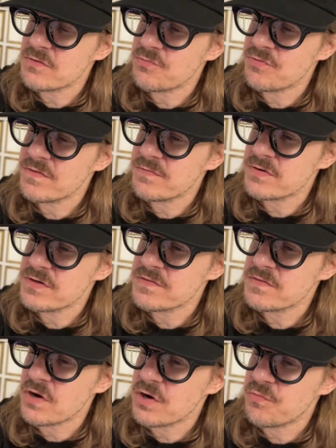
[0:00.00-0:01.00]
the
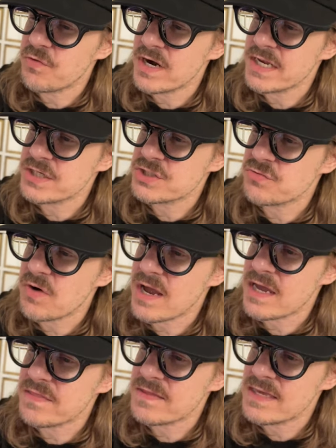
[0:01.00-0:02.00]
rivers are running
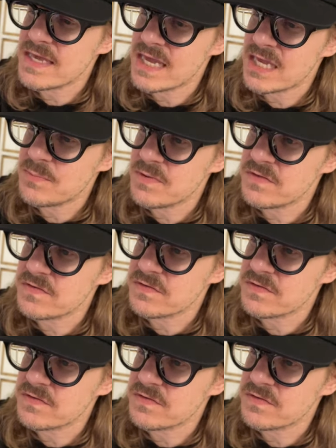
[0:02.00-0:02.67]
dry, the game is